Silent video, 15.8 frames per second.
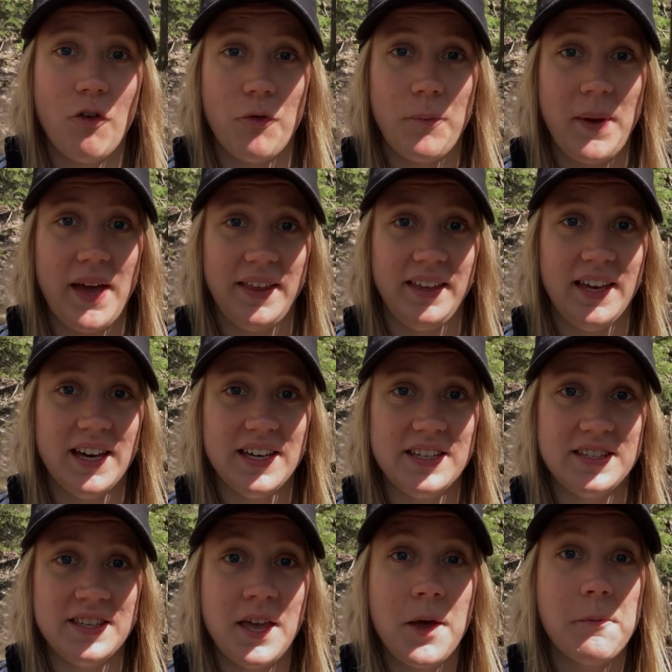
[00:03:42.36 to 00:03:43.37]
of bad
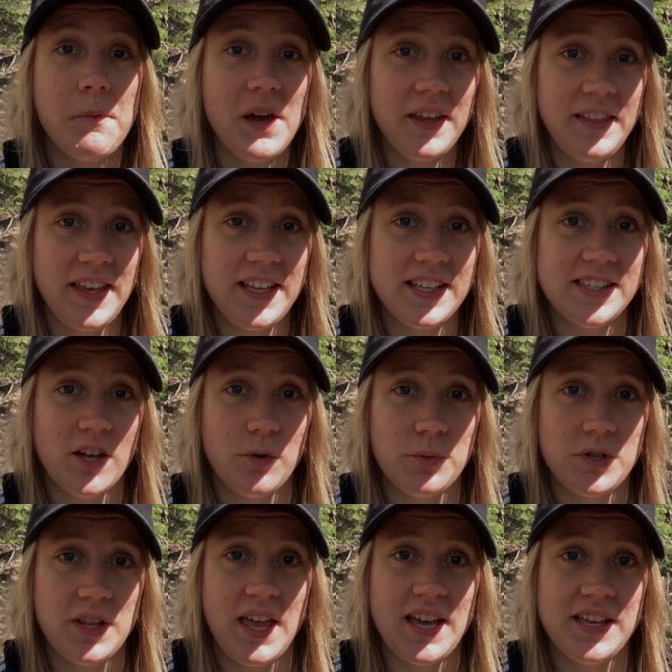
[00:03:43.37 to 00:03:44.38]
guys, my next
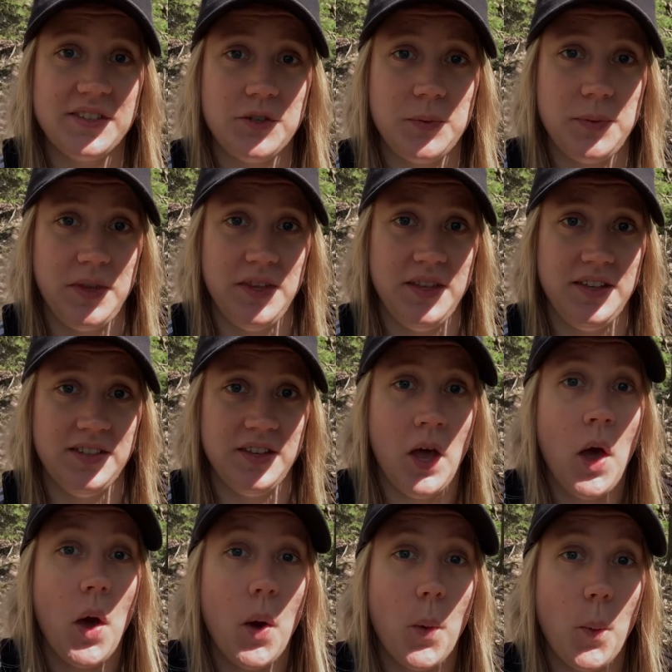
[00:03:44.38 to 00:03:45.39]
option has to be this
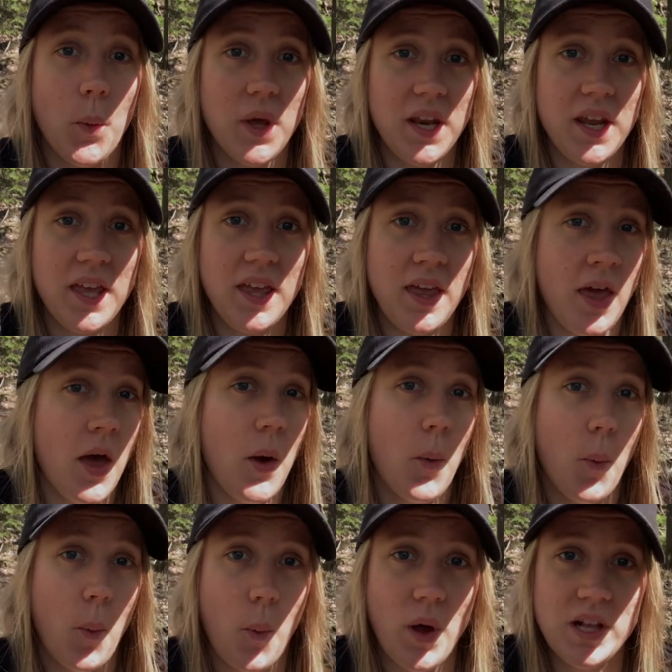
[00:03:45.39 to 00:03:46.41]
witty,
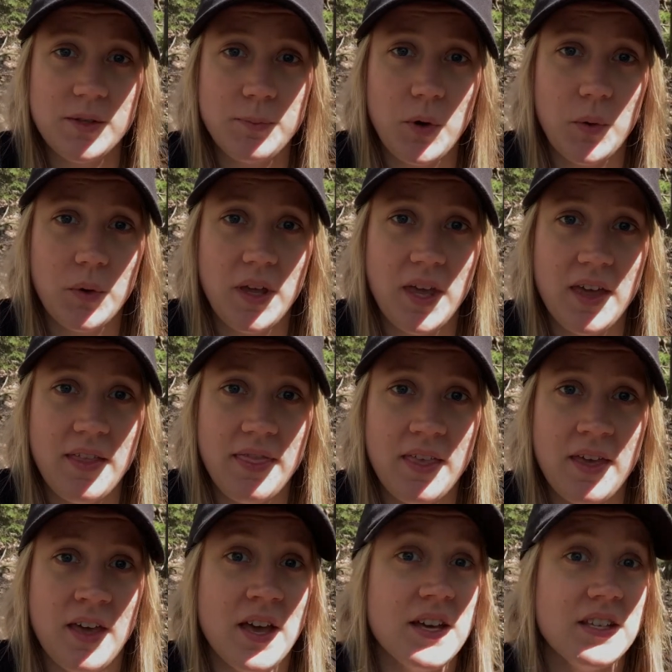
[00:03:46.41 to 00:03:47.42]
well-spoken,
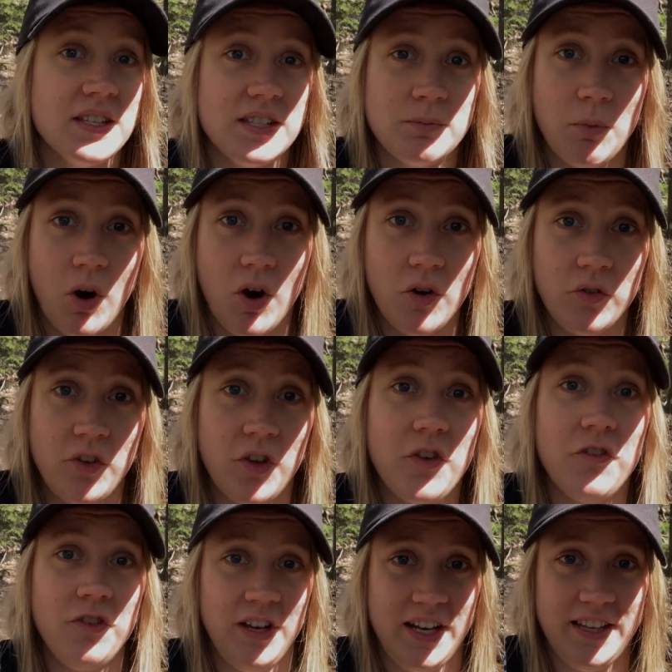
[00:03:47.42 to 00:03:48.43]
smart
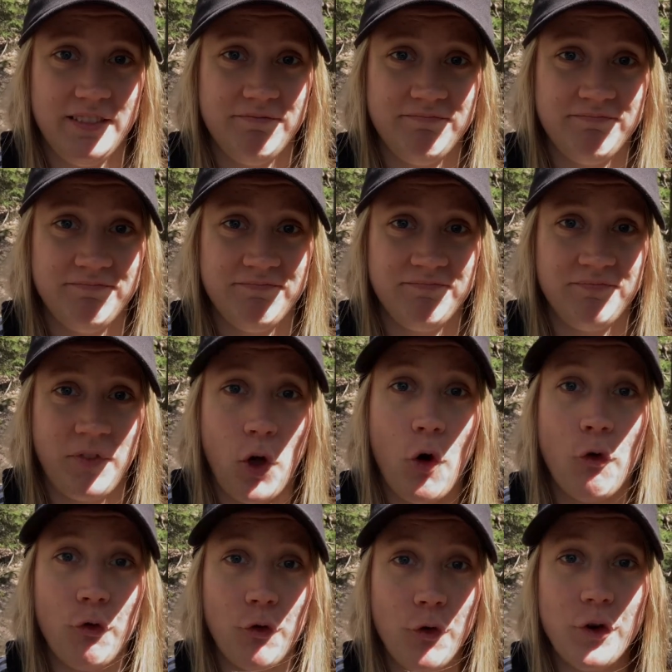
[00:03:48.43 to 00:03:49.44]
villain.
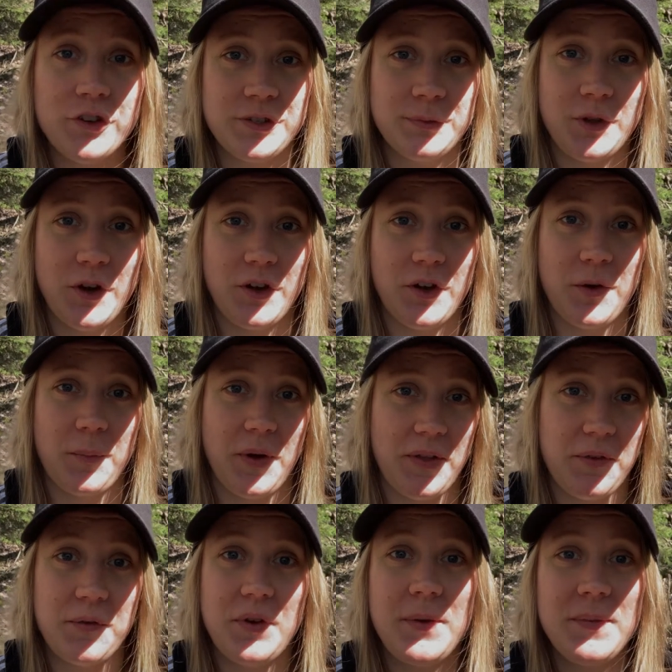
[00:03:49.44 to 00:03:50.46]
Of course I'm talking about
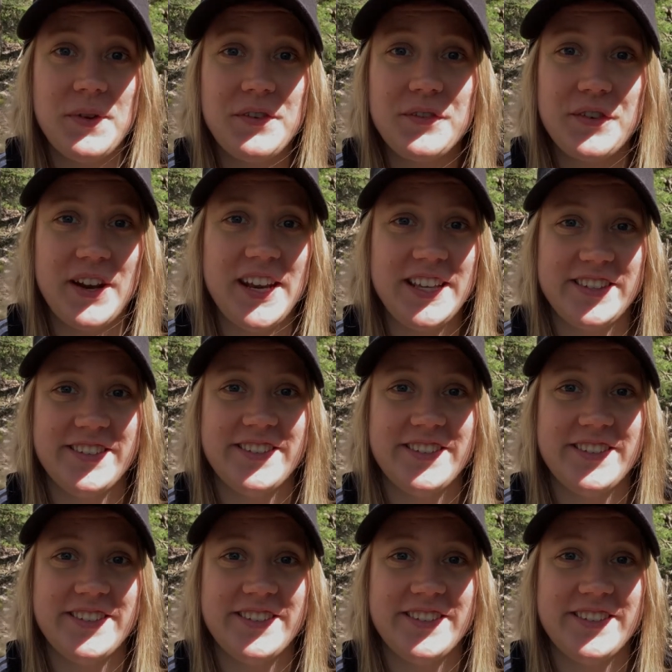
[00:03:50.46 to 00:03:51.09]
Raymond Reddington.